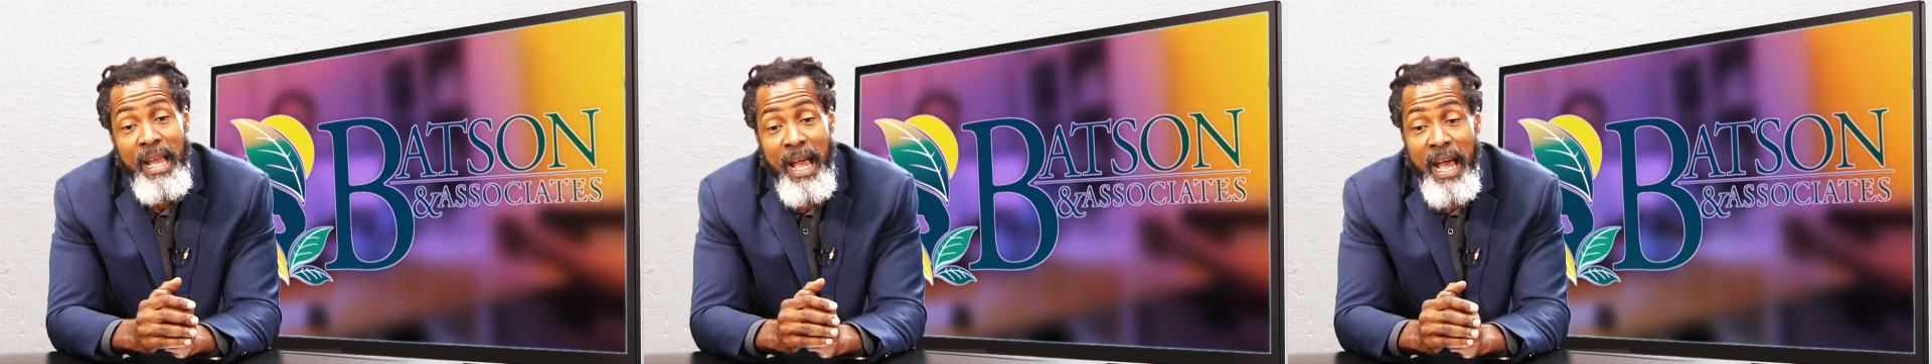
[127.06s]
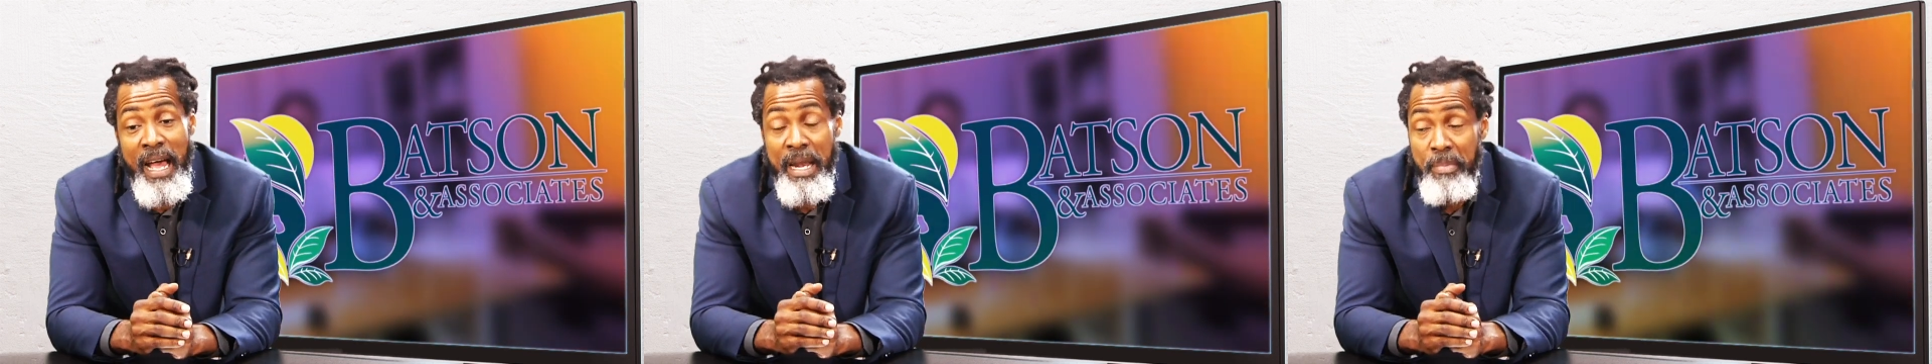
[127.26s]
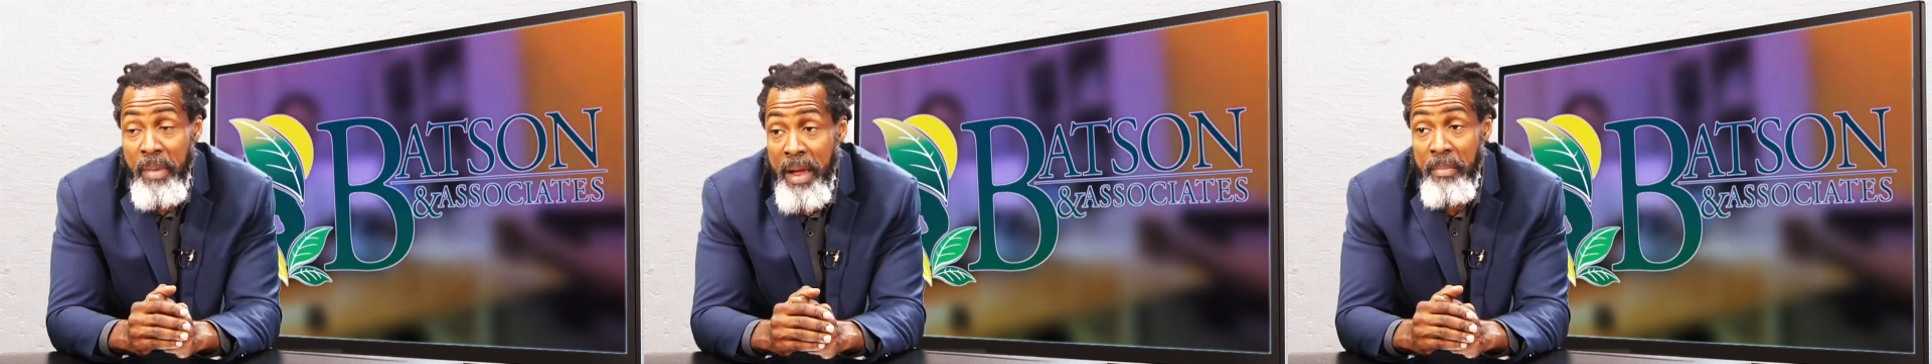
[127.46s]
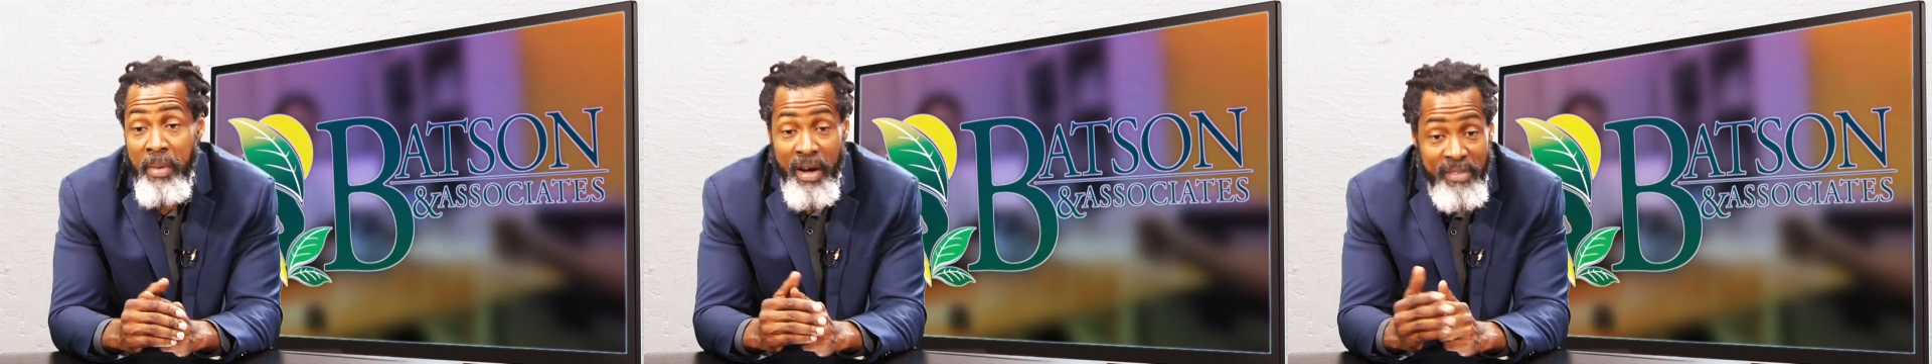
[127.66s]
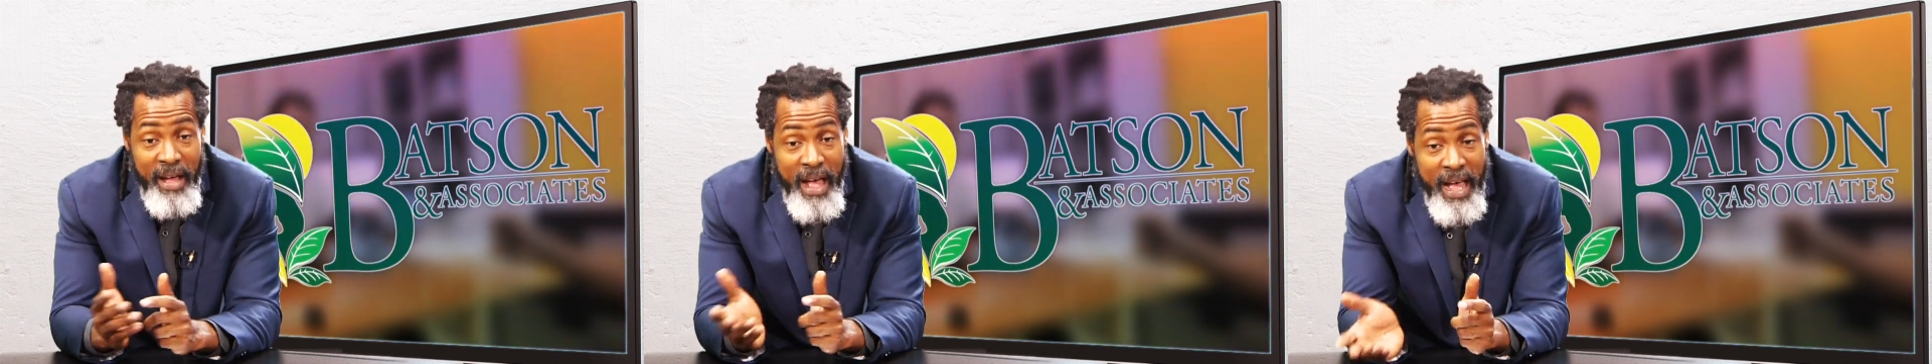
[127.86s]
and my
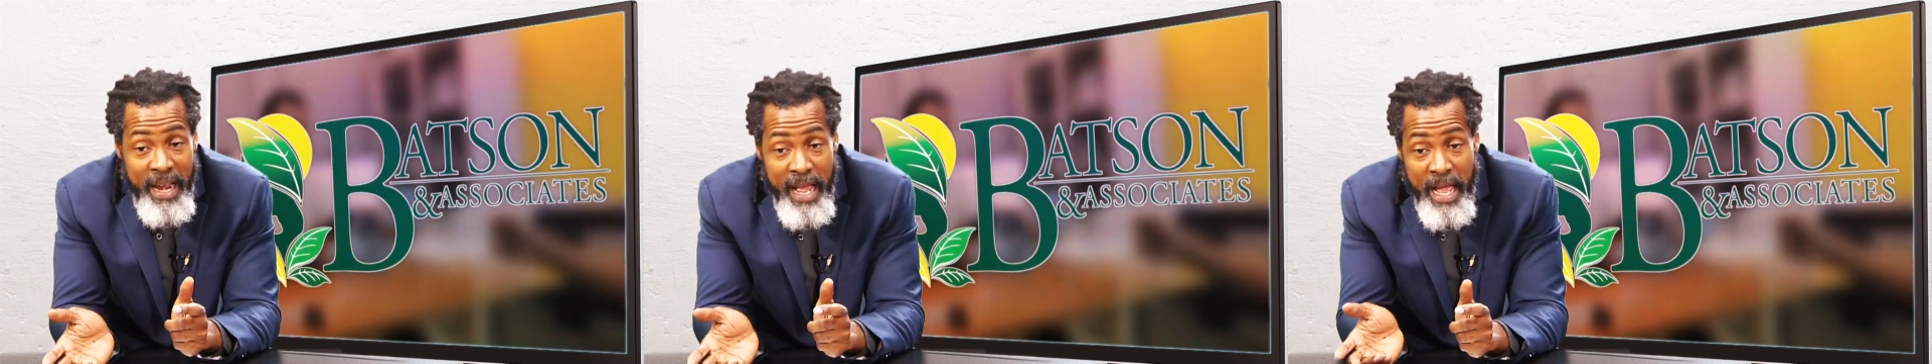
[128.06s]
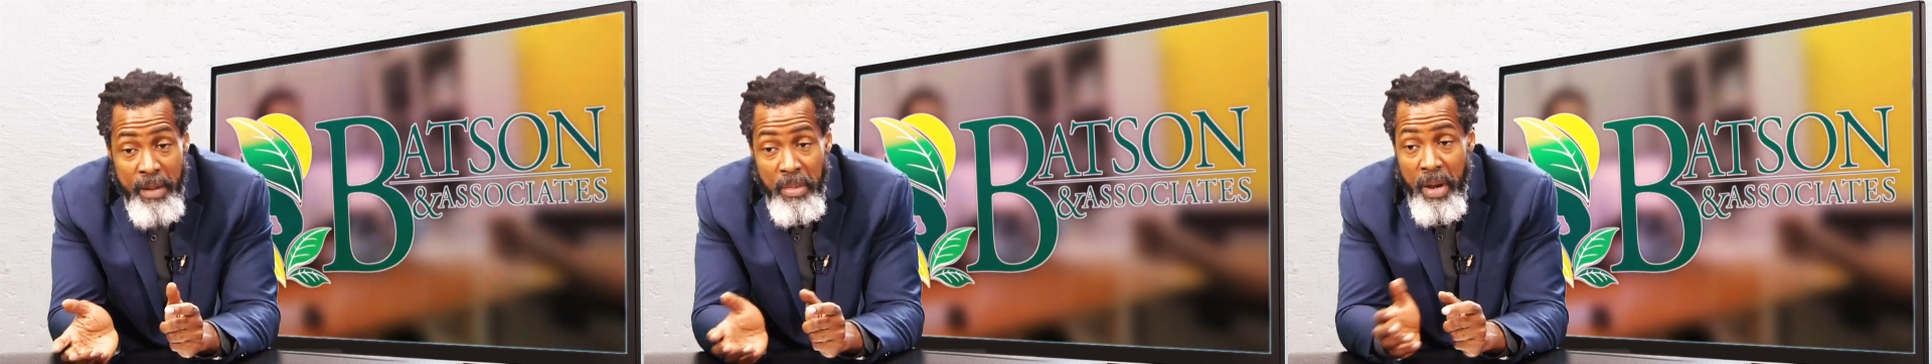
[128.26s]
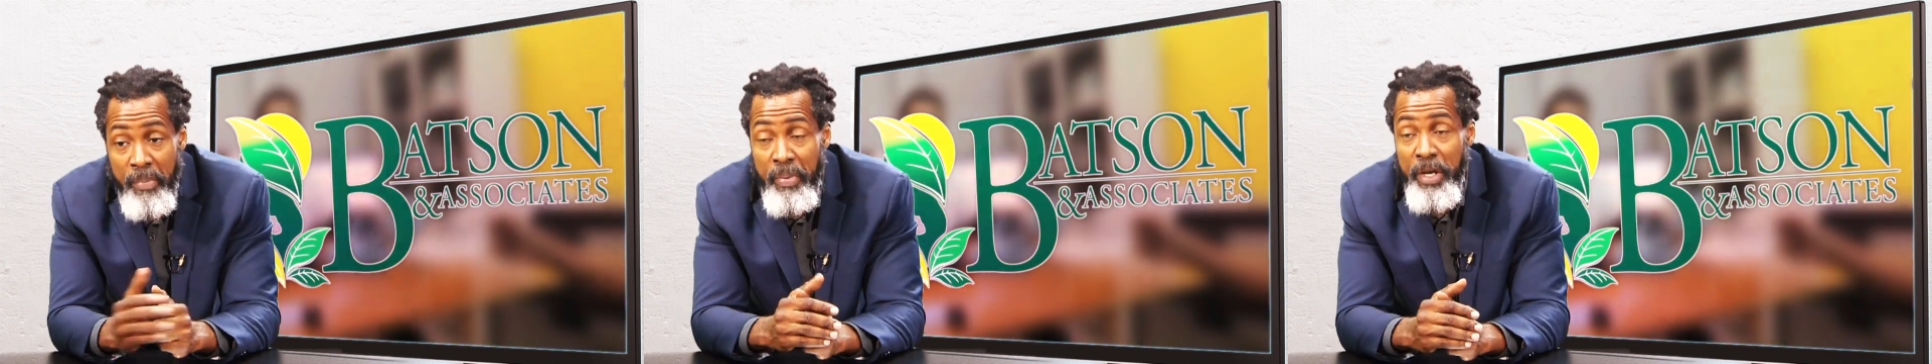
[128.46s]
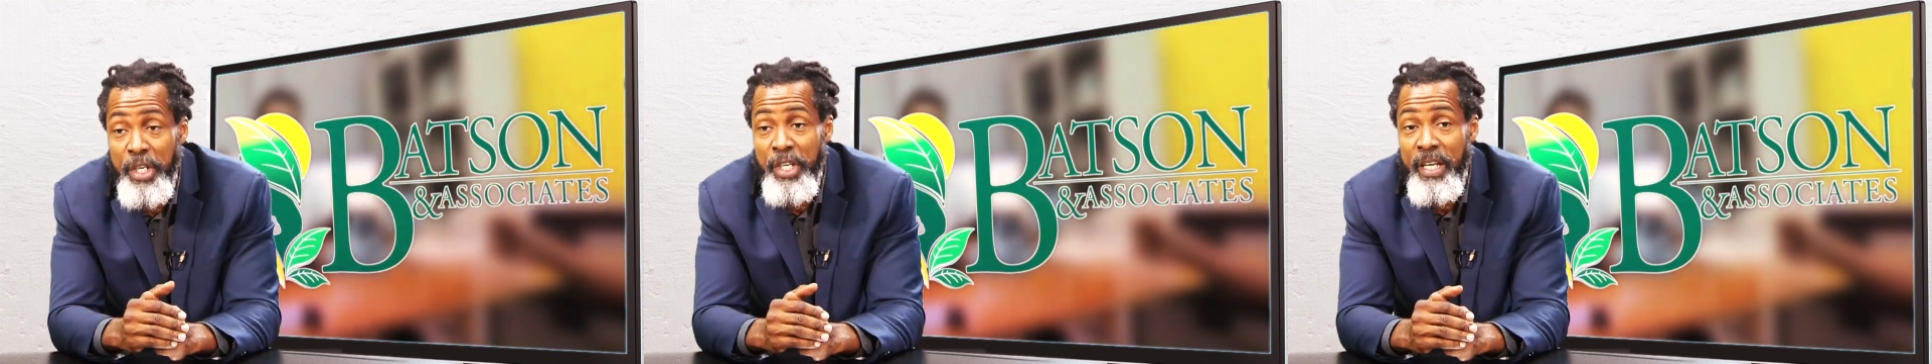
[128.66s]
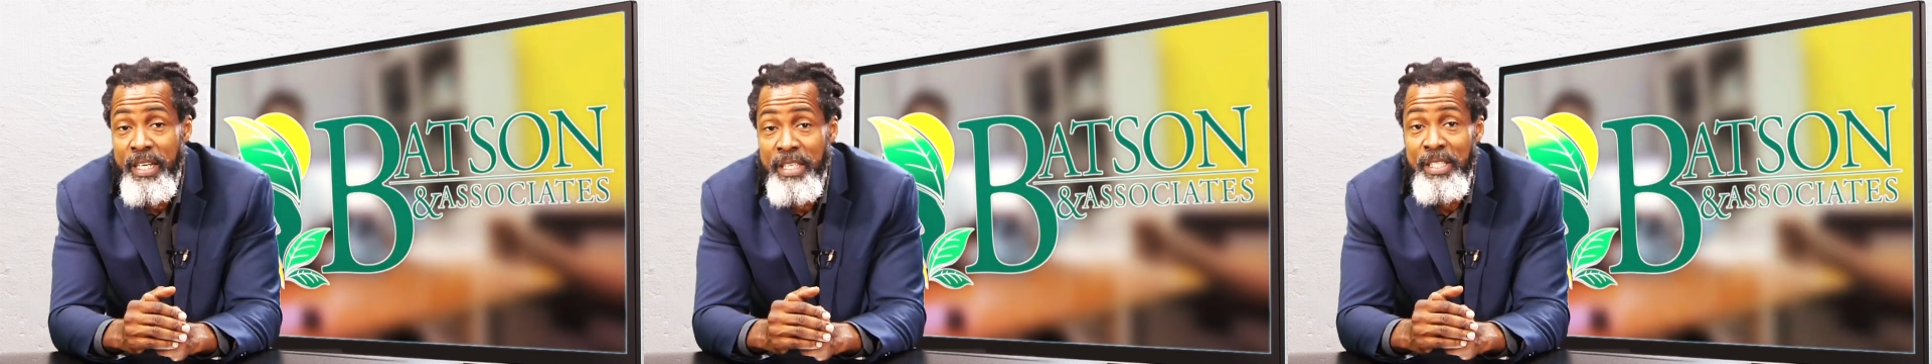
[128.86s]
mother had high blood
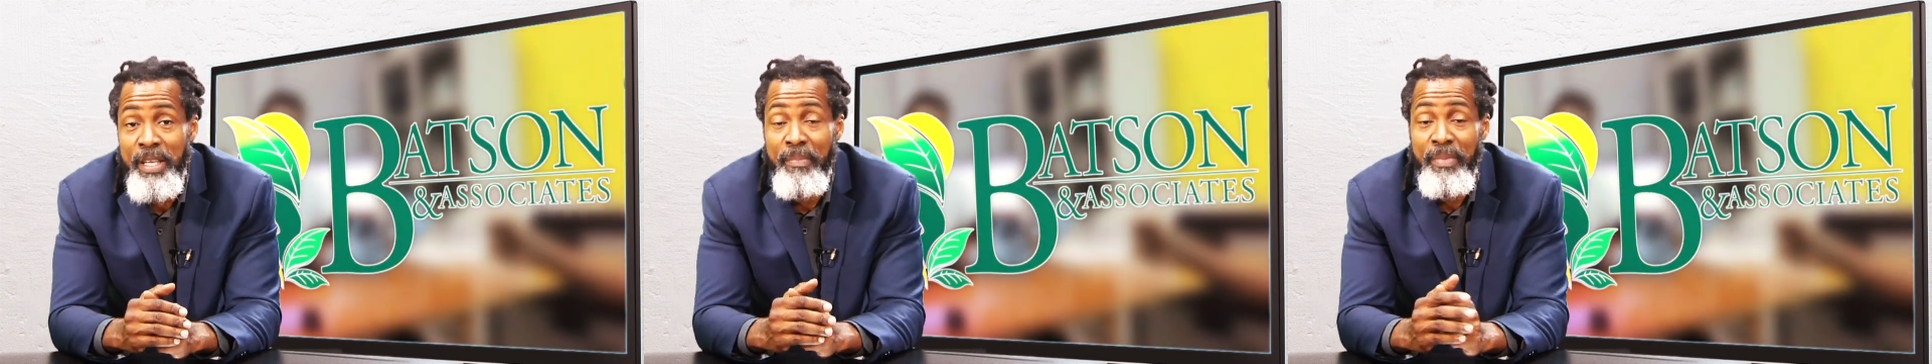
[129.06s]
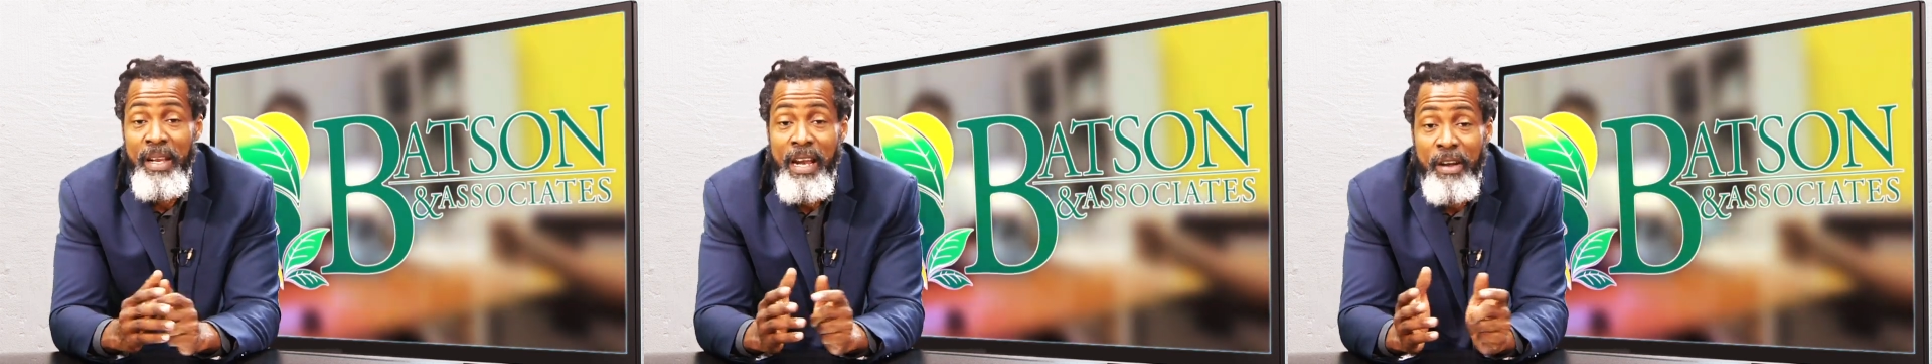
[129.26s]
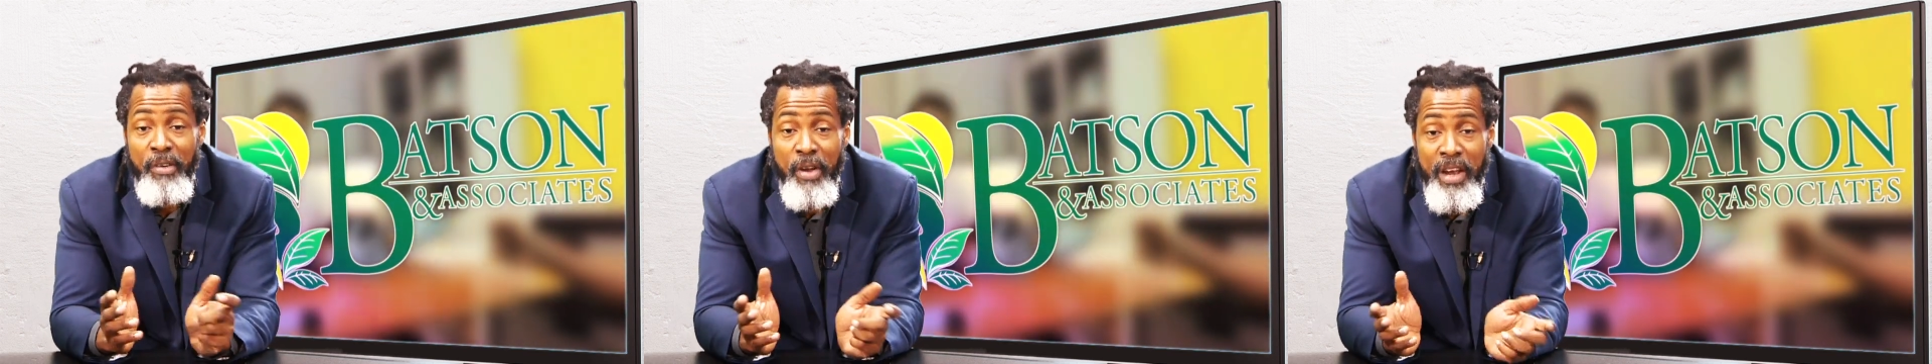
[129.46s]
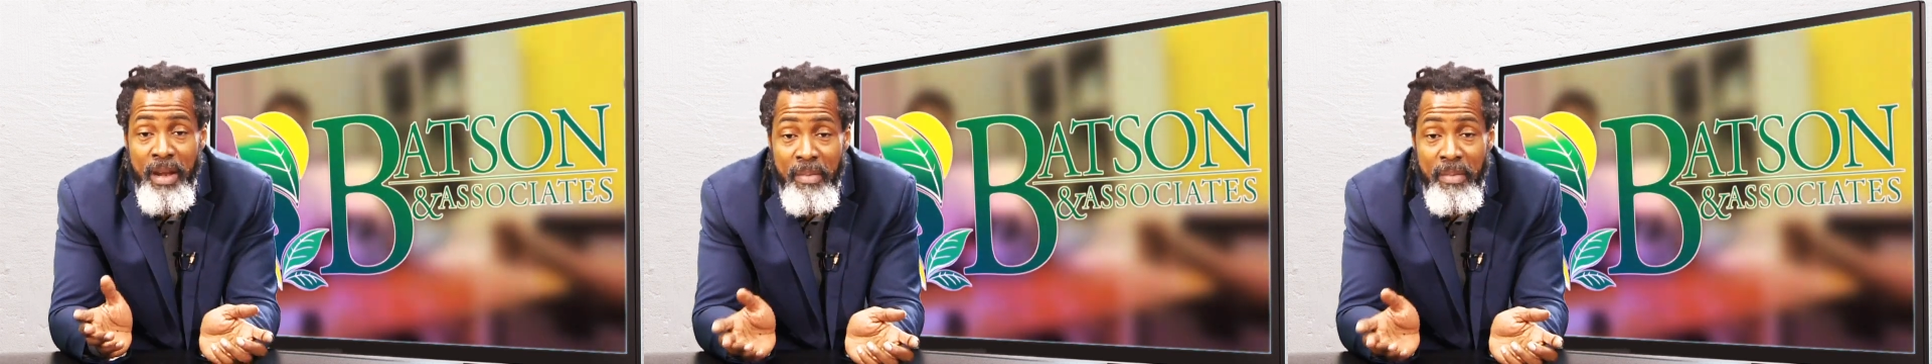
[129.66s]
pressure. It is something that runs in